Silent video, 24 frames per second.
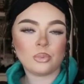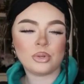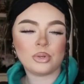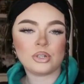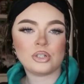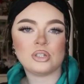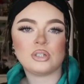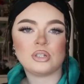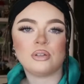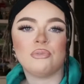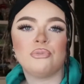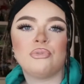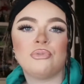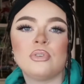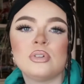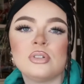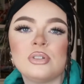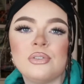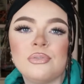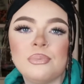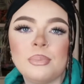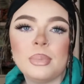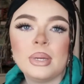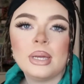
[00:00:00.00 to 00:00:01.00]
which is in
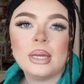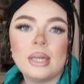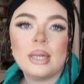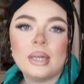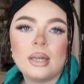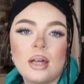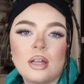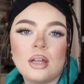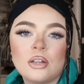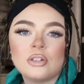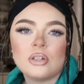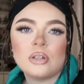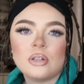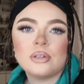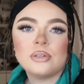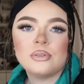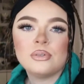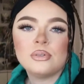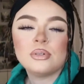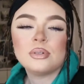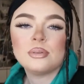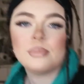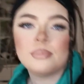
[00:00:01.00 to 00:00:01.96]
front of me. I'll show you.